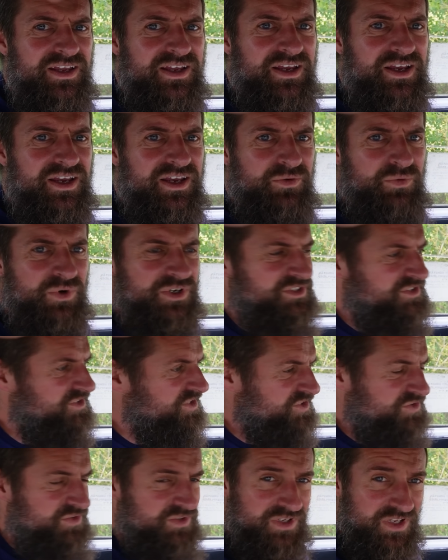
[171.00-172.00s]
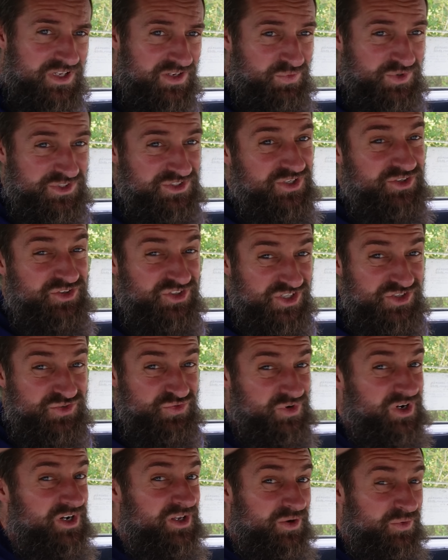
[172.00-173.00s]
It was not just
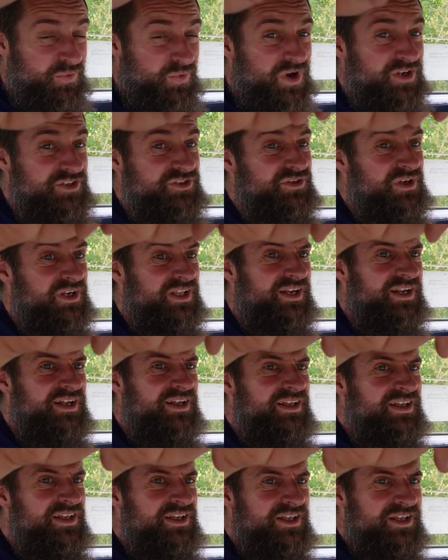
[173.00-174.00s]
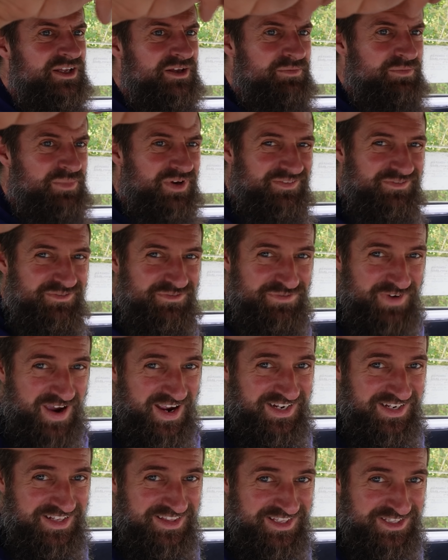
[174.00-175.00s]
running on one cylinder. But
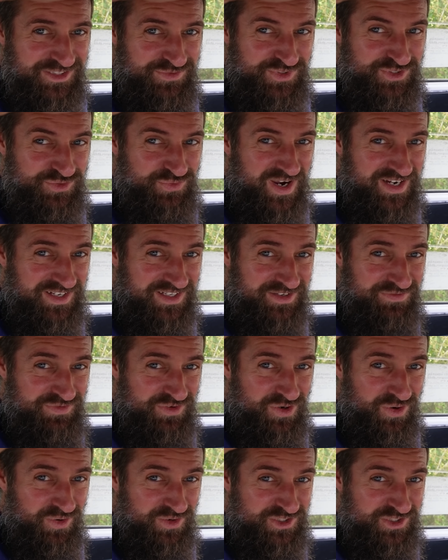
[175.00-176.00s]
finding this was quite difficult,